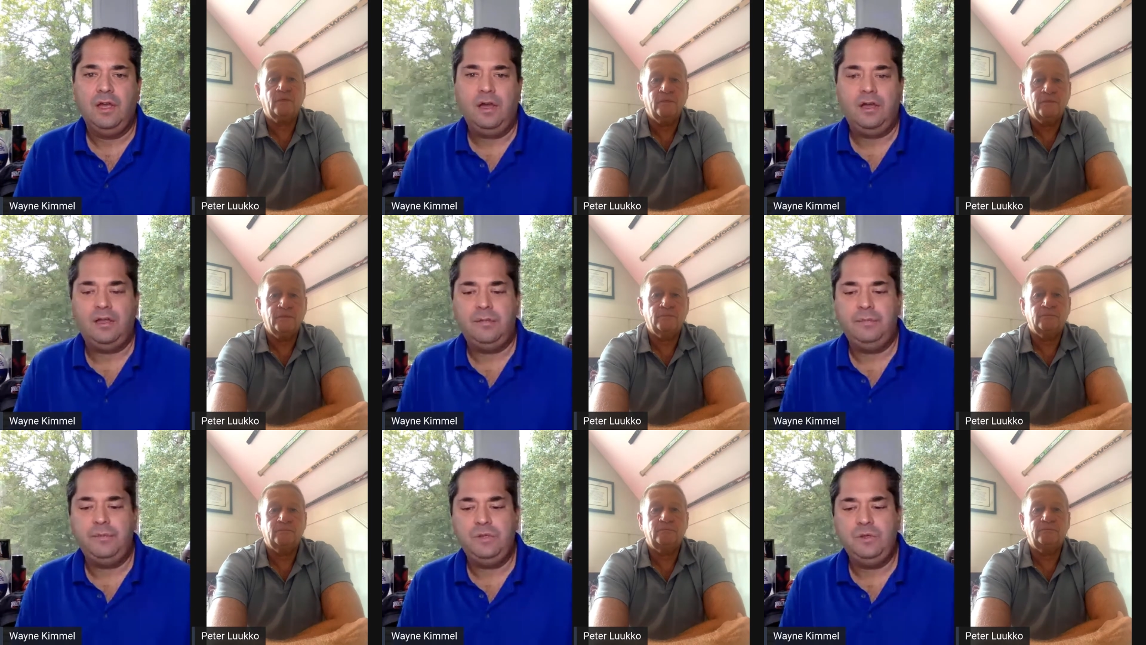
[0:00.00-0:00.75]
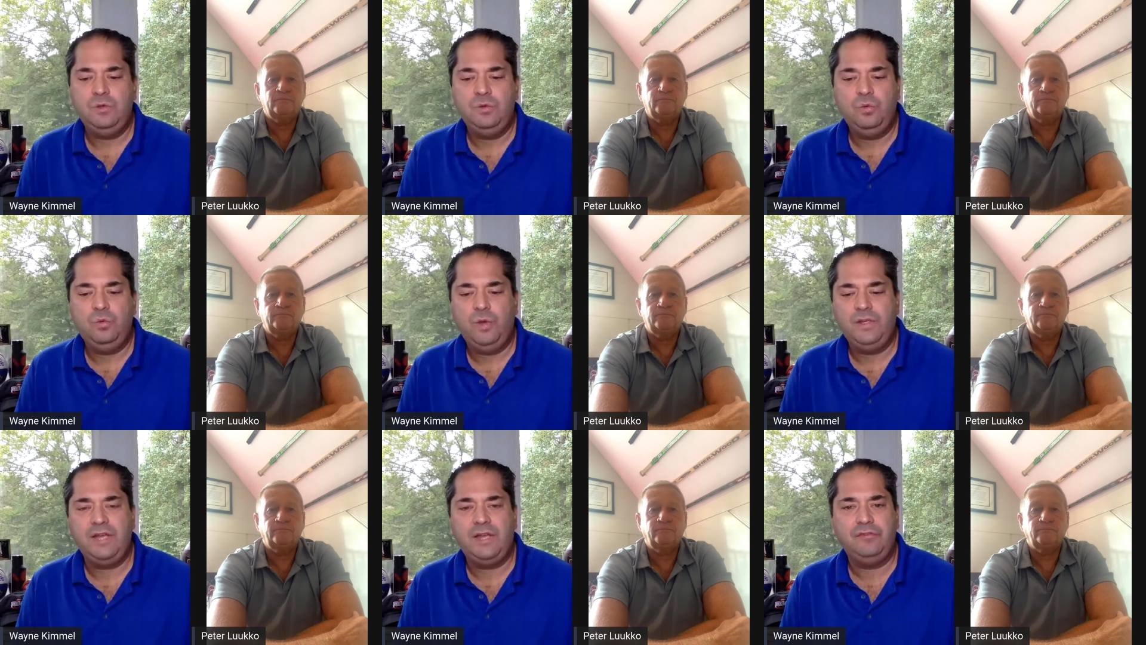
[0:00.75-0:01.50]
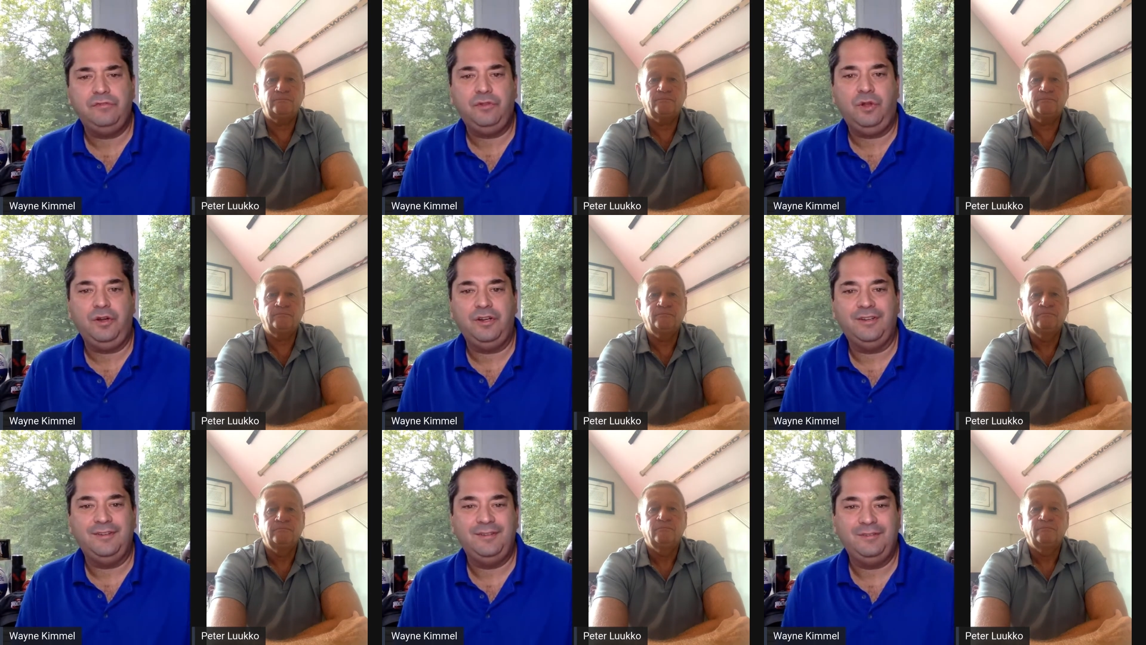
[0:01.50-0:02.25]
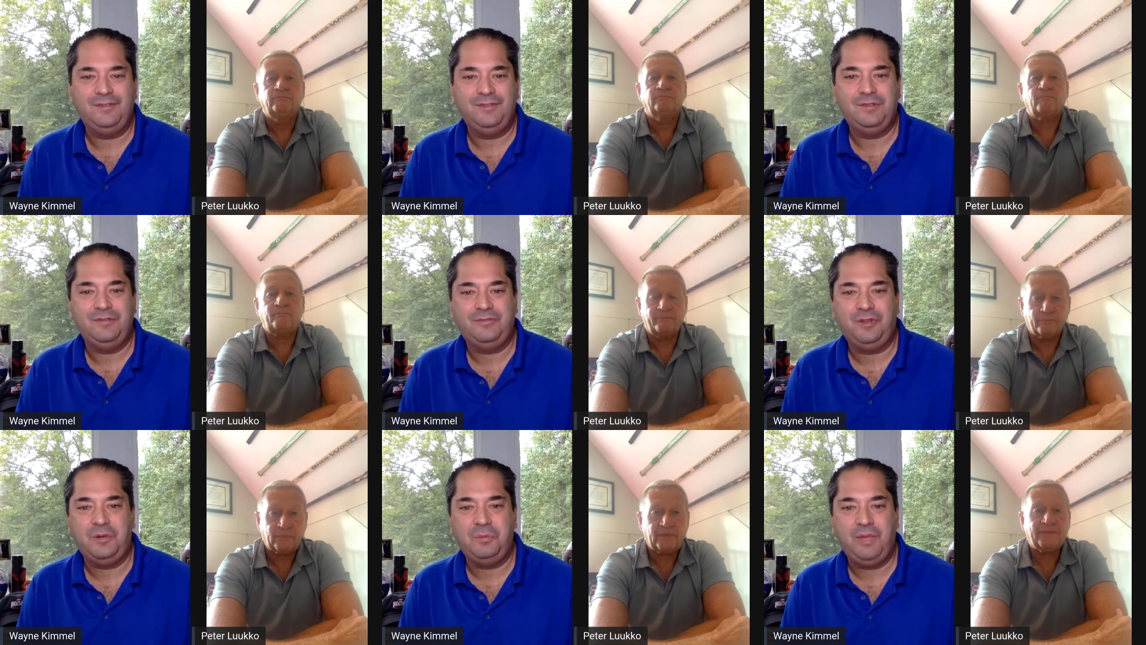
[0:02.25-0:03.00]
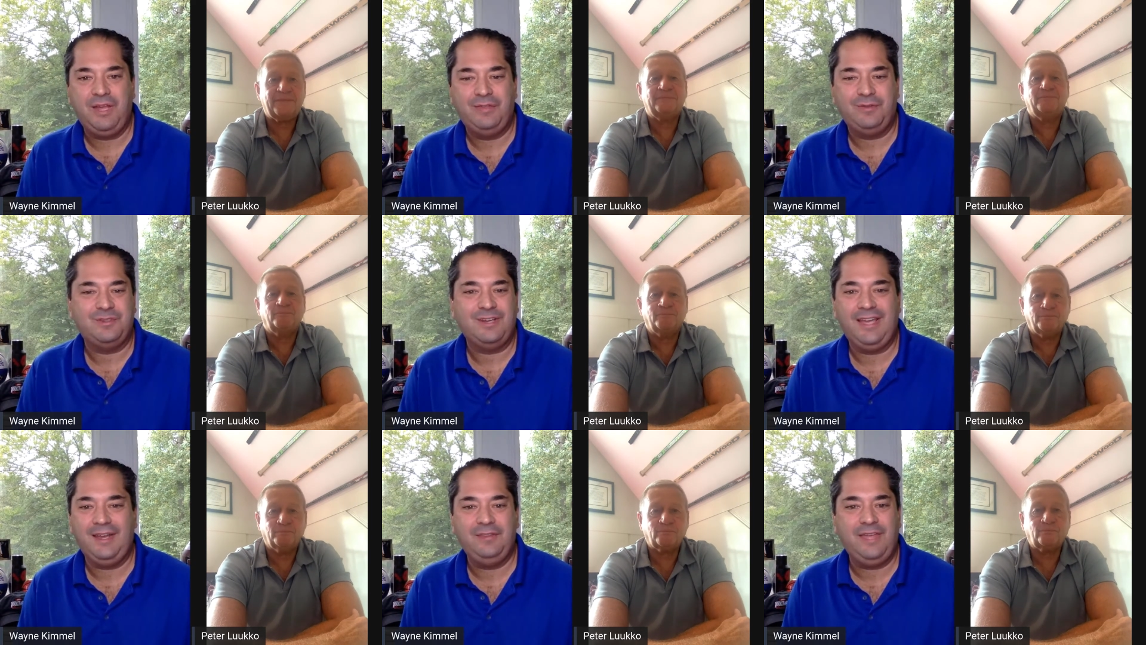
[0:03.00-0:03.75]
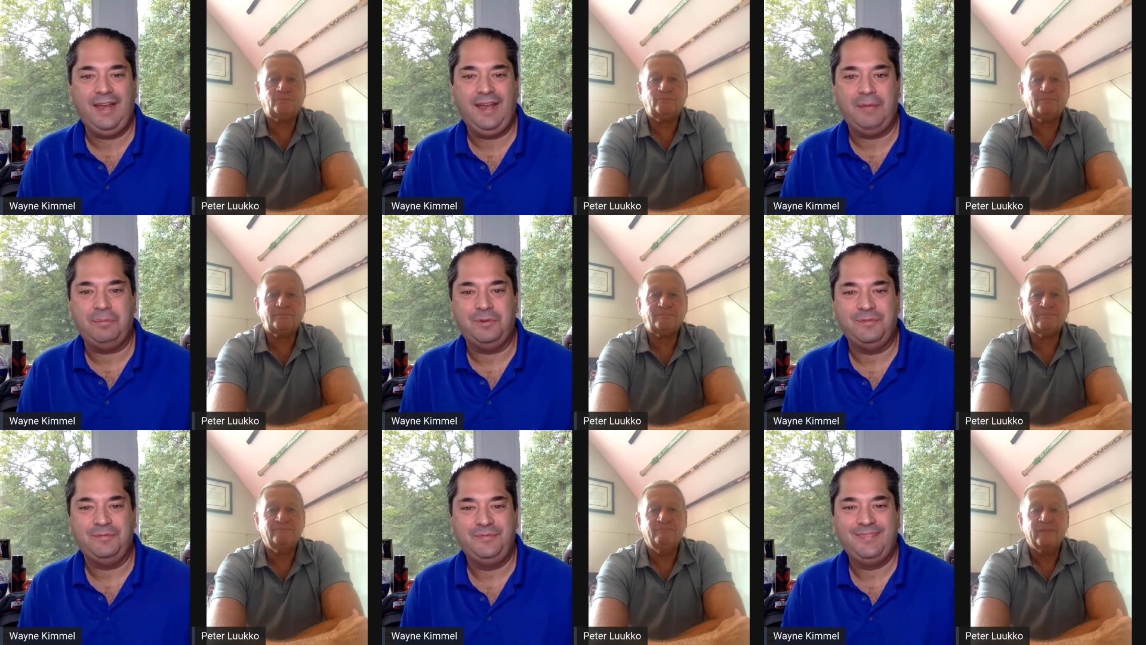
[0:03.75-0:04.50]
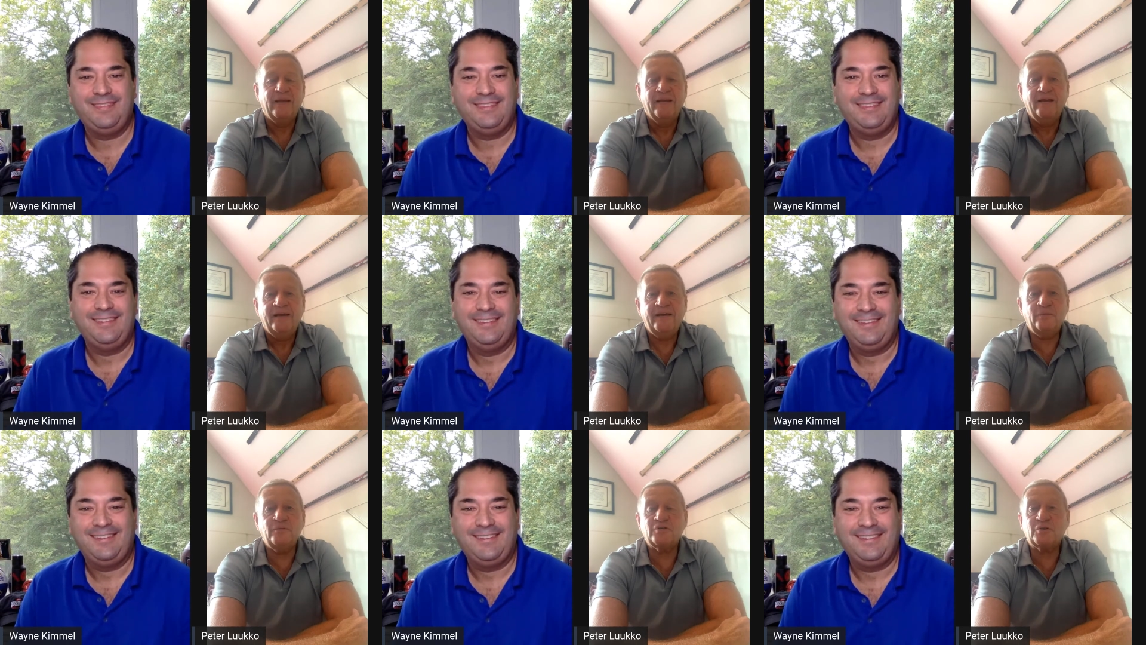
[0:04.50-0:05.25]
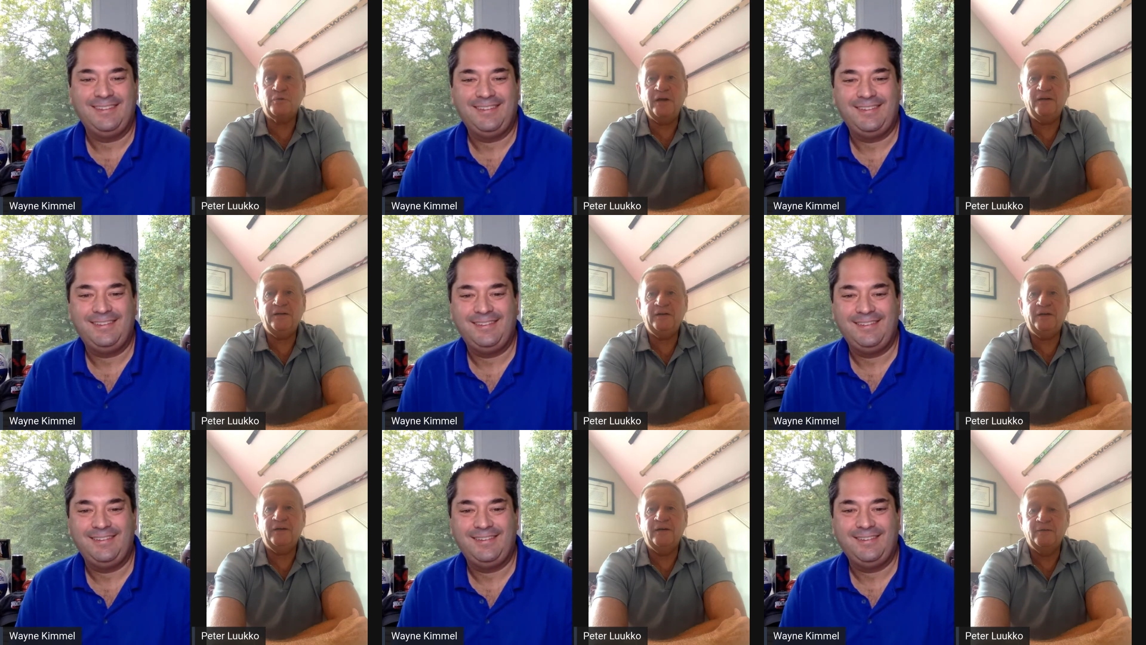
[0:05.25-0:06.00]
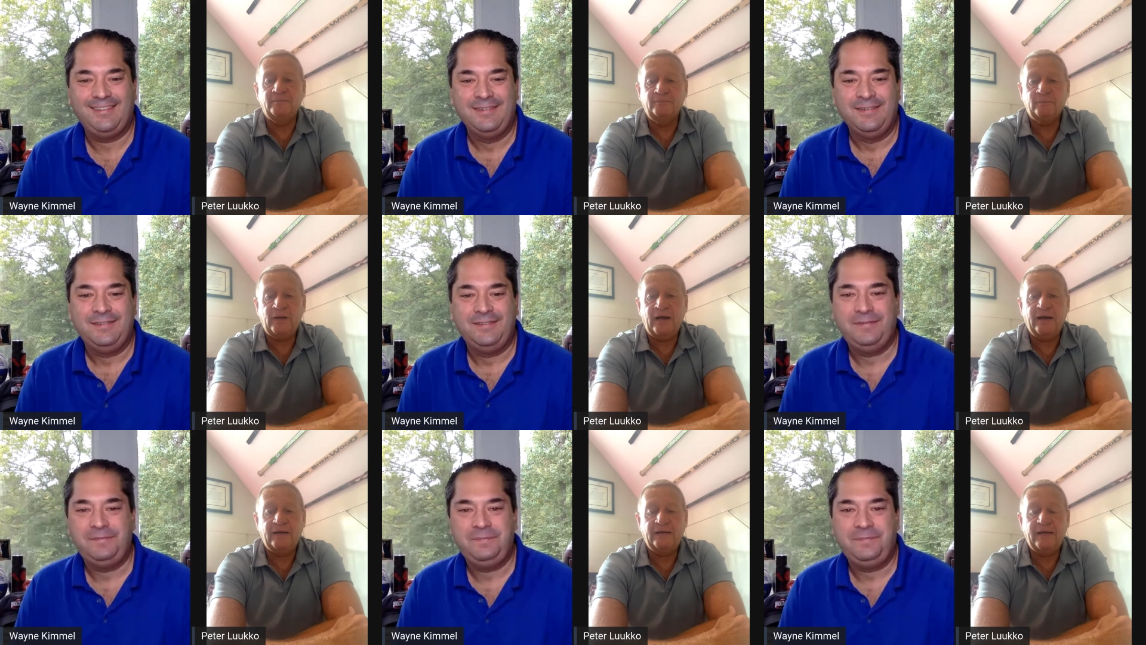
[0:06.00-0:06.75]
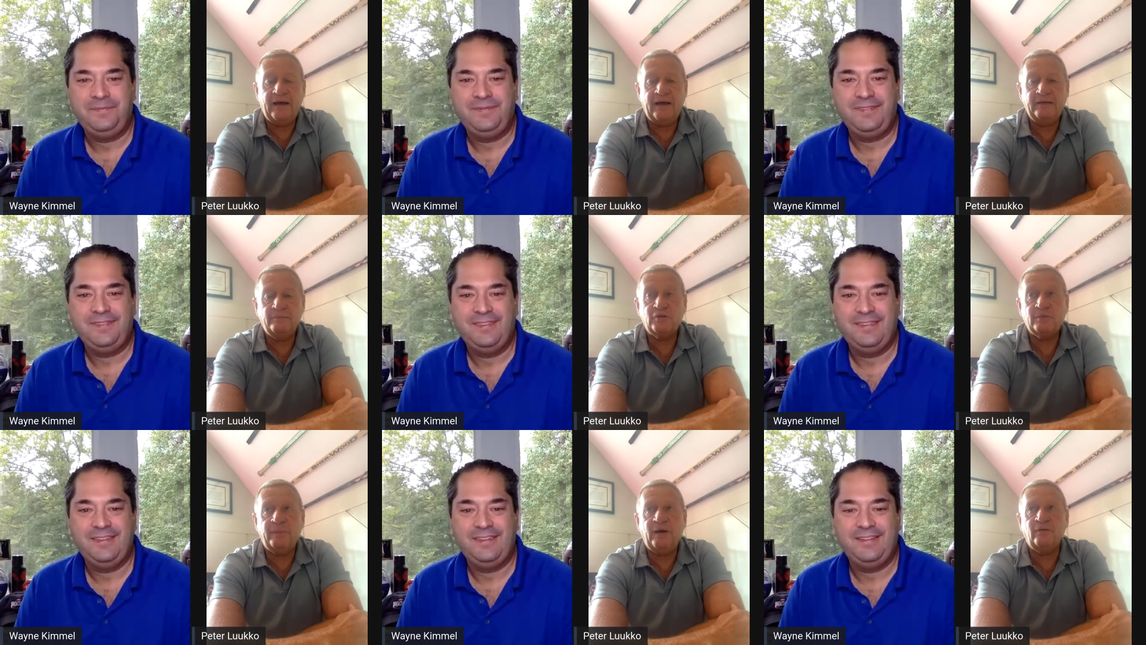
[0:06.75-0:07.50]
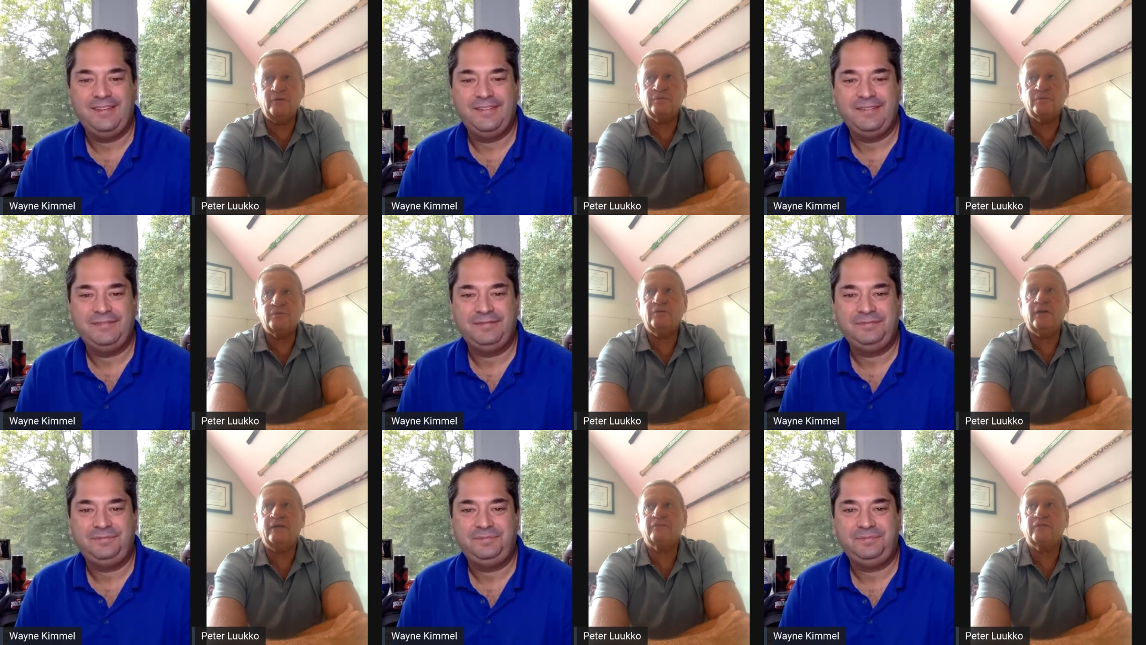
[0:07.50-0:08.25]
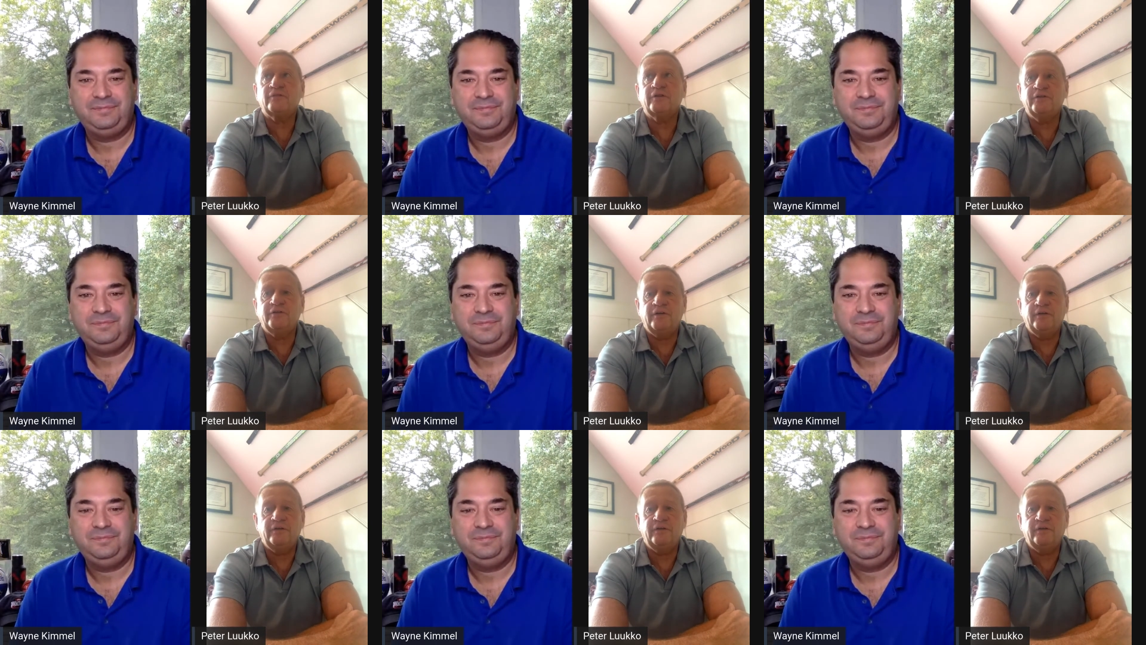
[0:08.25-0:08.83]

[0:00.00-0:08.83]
Speaker 1: um, you went down to Florida with the Florida Panthers, and how did that happen? It
Speaker 2: was great. Um, it was about it was a little after a,